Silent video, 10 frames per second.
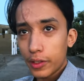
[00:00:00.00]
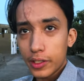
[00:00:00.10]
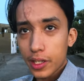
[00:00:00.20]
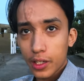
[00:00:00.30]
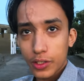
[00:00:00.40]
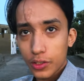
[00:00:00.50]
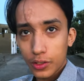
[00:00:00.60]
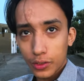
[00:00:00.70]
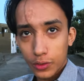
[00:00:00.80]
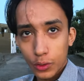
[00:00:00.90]
a test
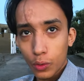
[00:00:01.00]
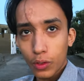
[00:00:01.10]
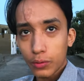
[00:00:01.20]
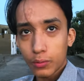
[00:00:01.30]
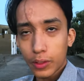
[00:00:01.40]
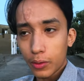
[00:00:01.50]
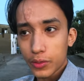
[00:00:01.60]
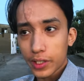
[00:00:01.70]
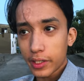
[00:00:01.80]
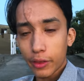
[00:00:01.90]
score when I
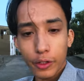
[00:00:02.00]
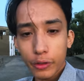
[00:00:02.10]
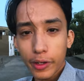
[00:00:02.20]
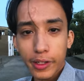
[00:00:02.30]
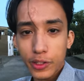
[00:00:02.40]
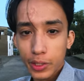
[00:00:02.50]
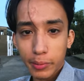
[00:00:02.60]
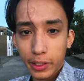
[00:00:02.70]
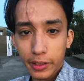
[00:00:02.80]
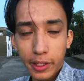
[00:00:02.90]
was like in third grade or
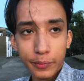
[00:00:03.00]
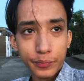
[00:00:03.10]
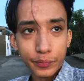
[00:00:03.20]
something like that.